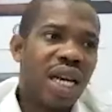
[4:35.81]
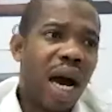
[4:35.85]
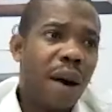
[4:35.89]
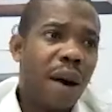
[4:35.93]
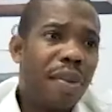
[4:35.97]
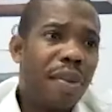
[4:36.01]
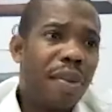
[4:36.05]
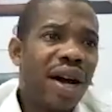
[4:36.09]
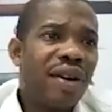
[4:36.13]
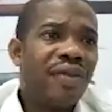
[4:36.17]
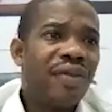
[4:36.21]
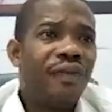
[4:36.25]

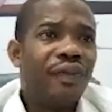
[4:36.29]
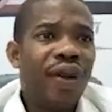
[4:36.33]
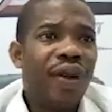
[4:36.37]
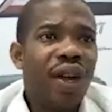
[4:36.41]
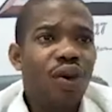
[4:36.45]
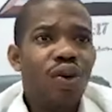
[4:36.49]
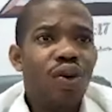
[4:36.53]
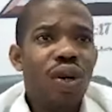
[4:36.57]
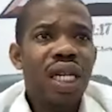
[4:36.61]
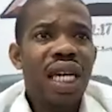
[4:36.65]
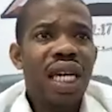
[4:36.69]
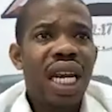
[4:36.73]
About
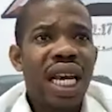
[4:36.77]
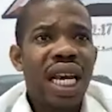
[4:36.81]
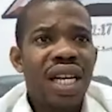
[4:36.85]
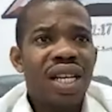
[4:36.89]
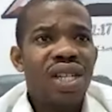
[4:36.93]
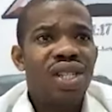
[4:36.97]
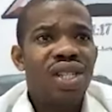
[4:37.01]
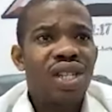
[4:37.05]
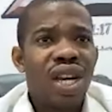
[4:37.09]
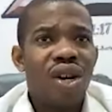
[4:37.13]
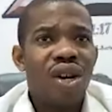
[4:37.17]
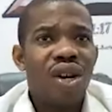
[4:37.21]
few
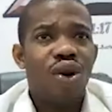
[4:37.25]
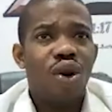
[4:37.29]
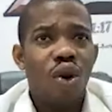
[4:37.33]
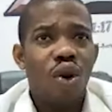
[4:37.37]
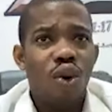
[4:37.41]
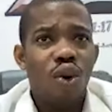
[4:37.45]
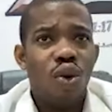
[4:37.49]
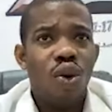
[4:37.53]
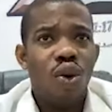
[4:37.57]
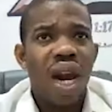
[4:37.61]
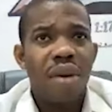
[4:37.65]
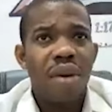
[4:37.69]
days ago,
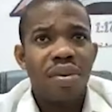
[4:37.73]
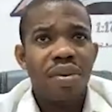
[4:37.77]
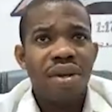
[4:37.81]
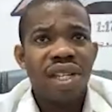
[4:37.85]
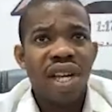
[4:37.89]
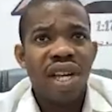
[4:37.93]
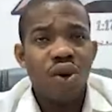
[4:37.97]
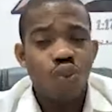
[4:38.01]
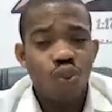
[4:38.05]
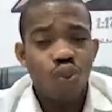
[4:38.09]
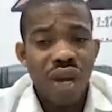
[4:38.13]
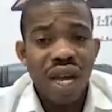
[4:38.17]
let me
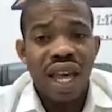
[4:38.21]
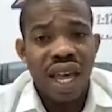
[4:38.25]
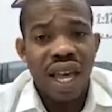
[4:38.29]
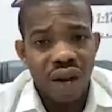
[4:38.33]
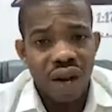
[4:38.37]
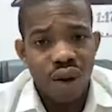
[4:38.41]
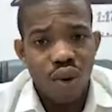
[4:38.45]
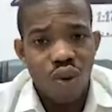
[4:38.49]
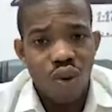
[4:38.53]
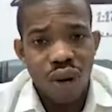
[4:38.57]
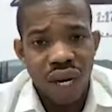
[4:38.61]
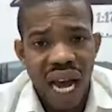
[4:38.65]
say week
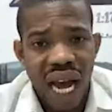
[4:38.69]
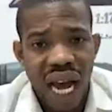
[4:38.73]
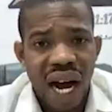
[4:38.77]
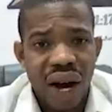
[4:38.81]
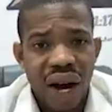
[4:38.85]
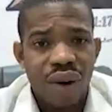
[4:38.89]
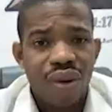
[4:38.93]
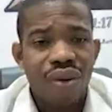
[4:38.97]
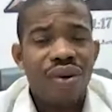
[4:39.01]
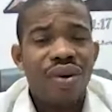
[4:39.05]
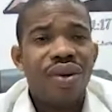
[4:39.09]
ago now,